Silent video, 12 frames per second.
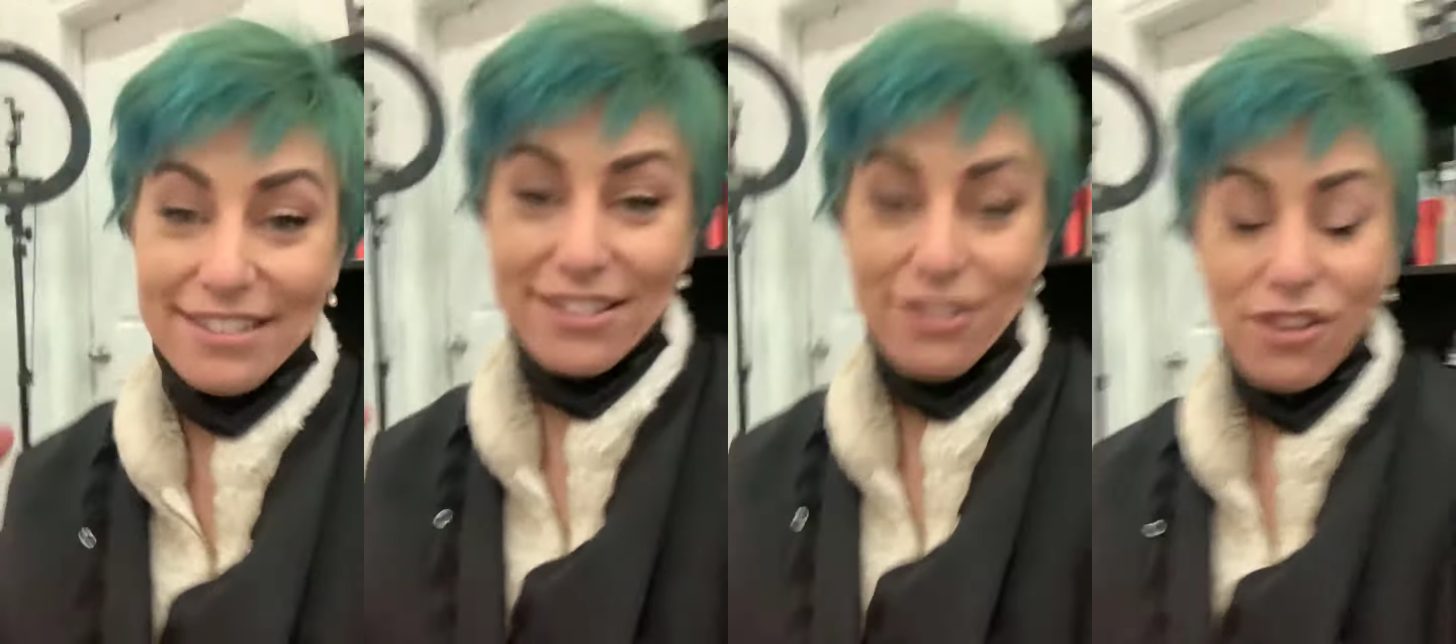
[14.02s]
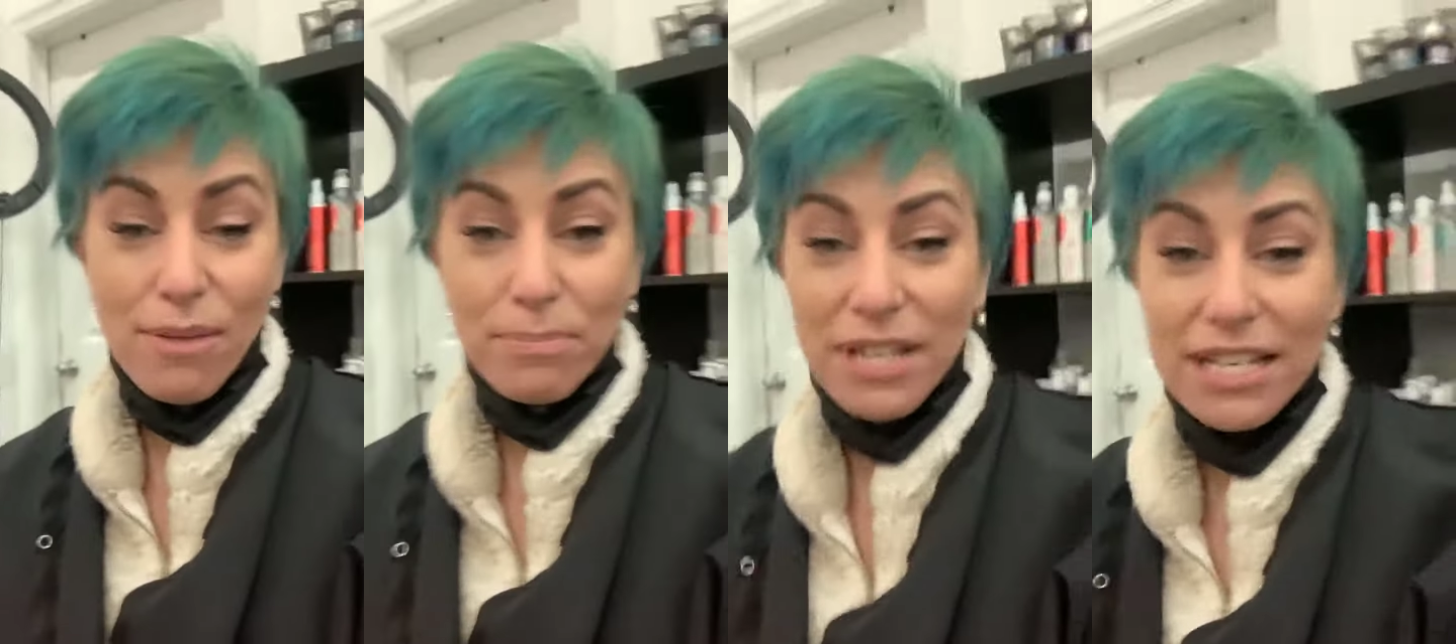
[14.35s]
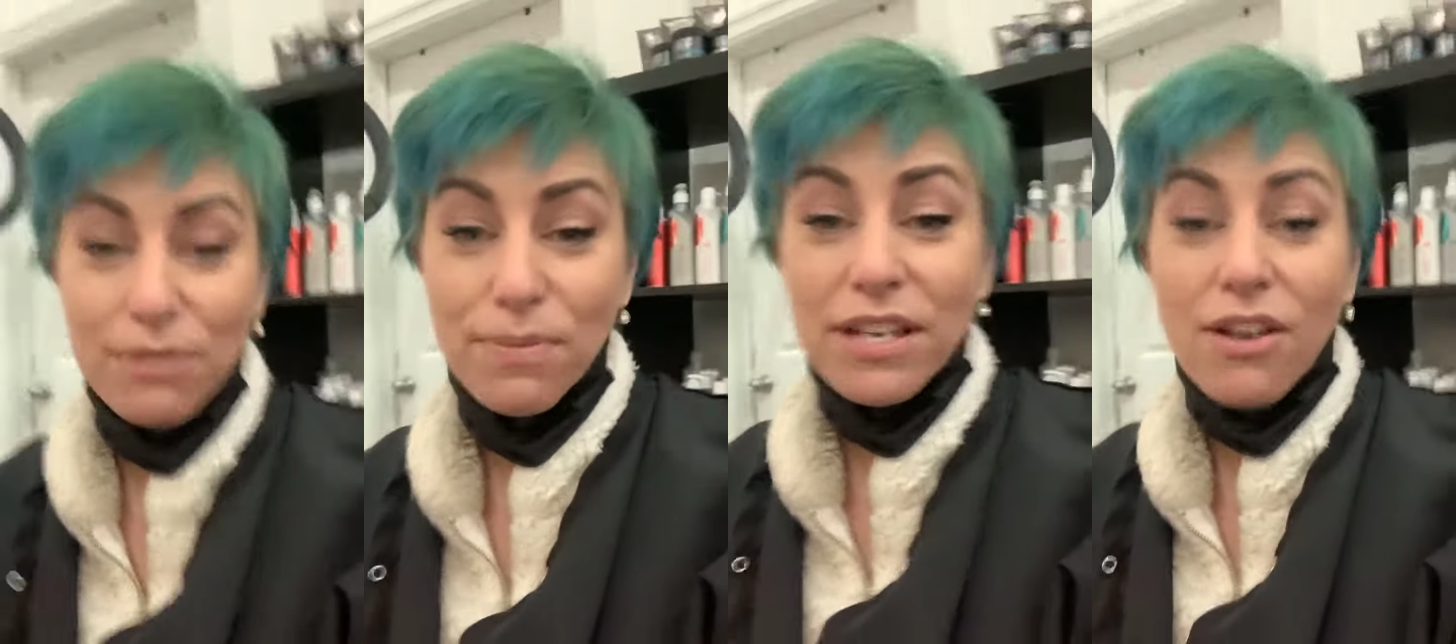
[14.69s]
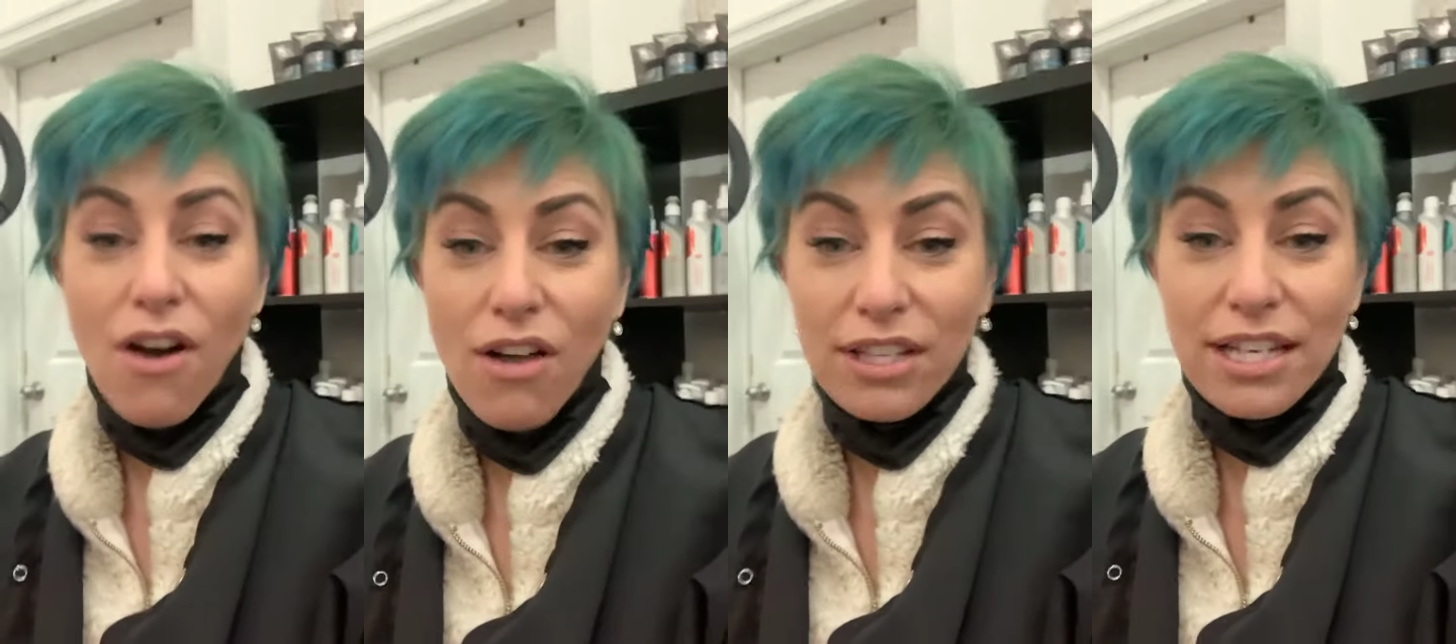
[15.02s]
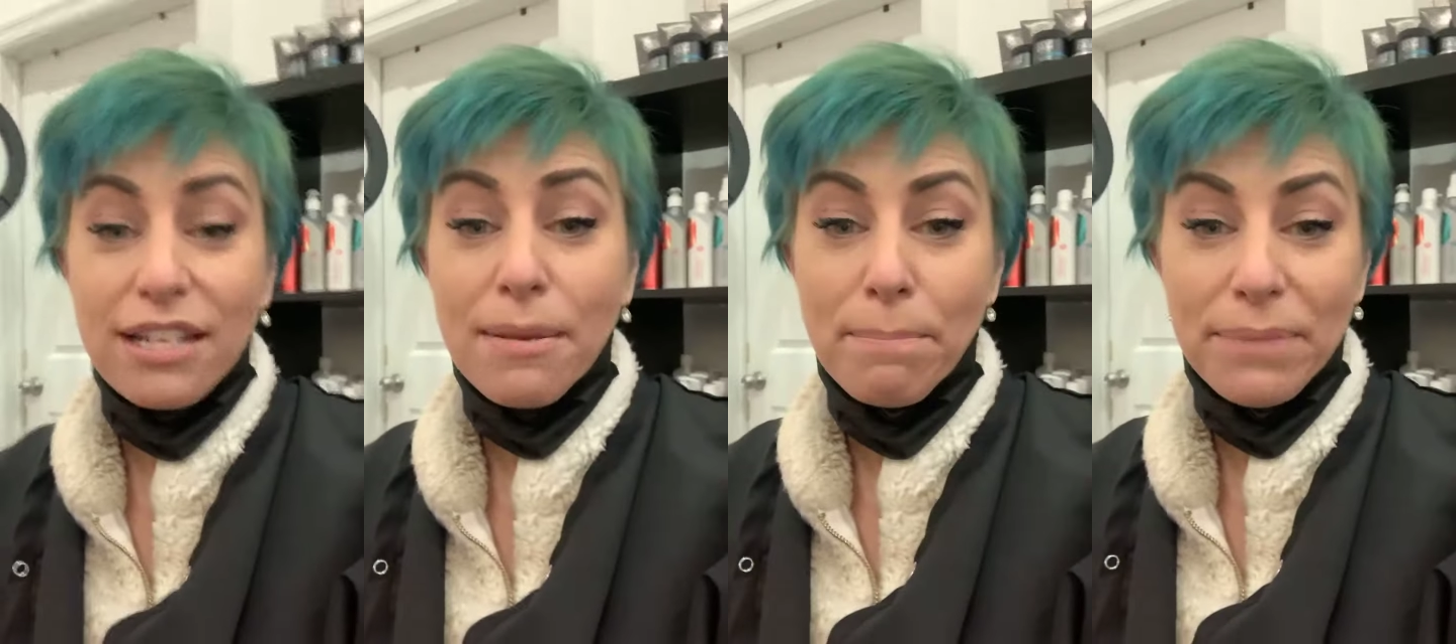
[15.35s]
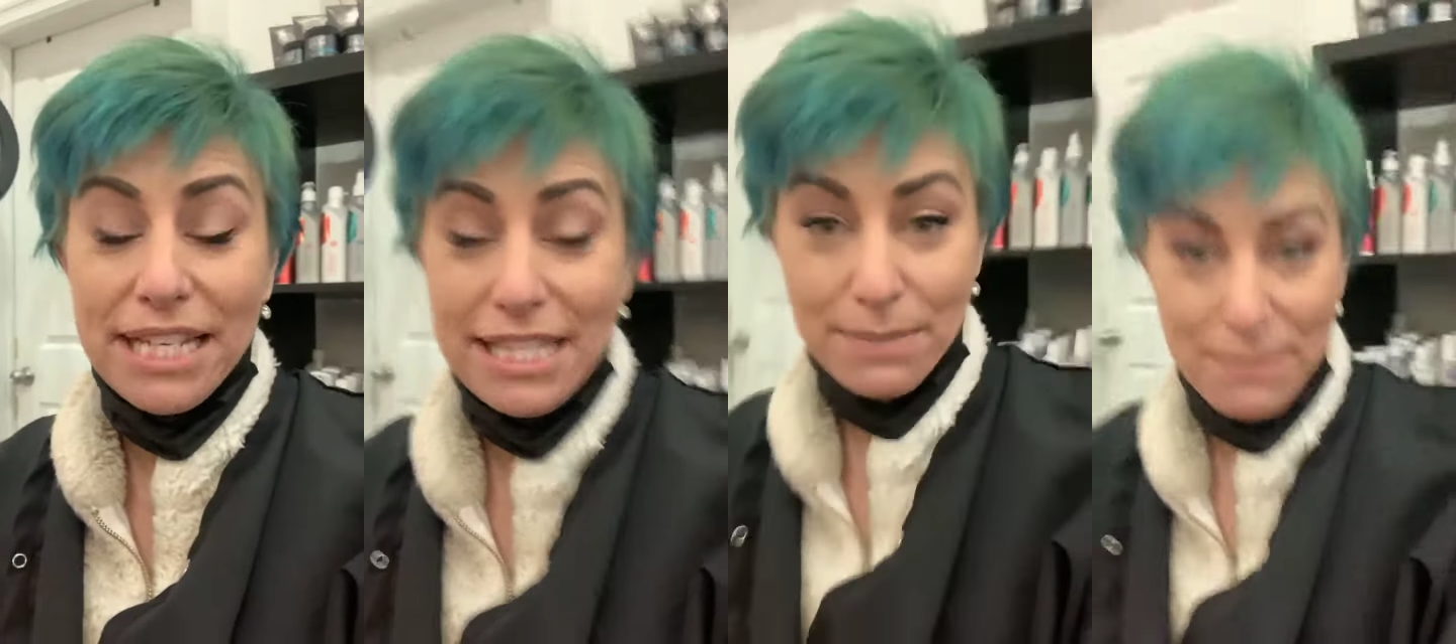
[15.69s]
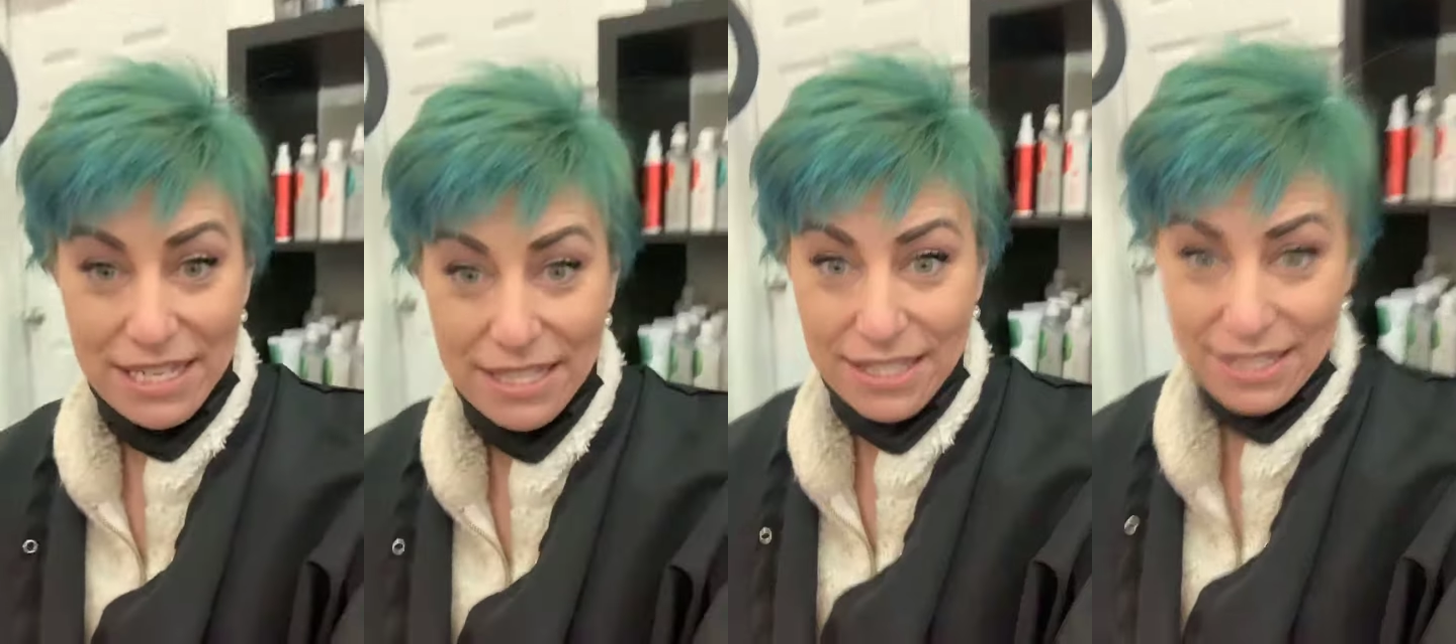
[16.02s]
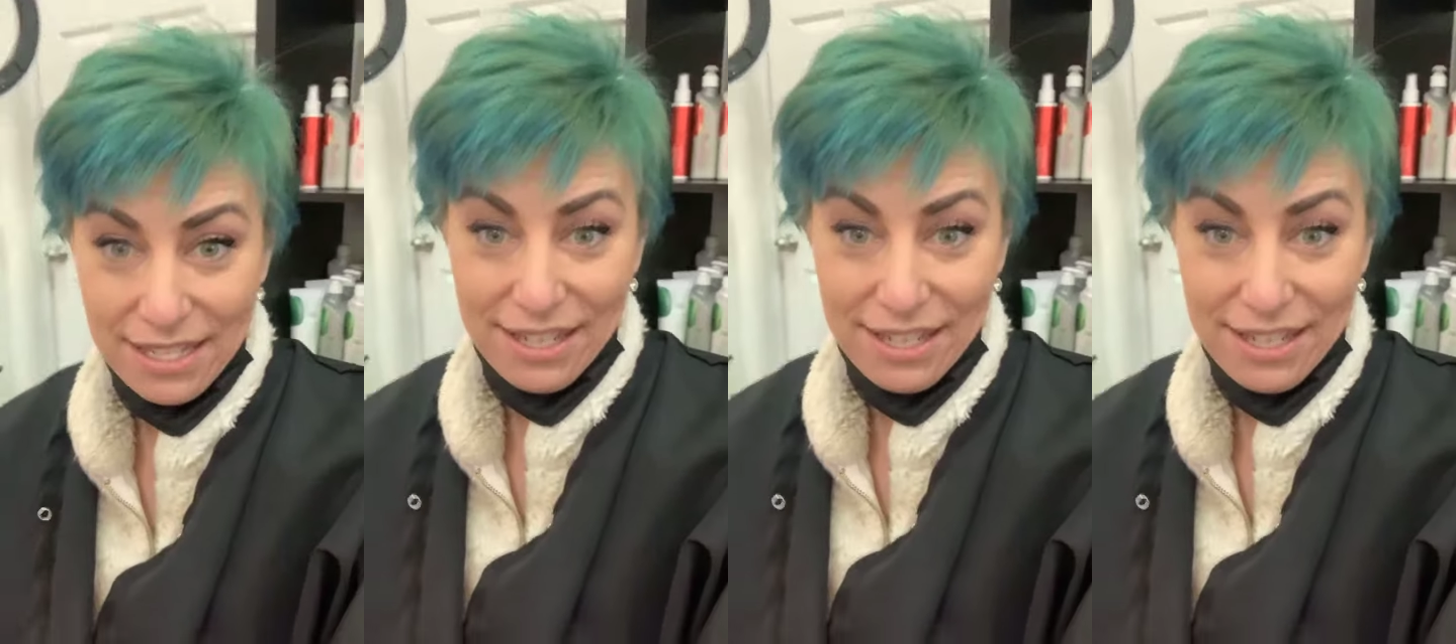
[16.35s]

Salon Bliss. We call it Blissmas,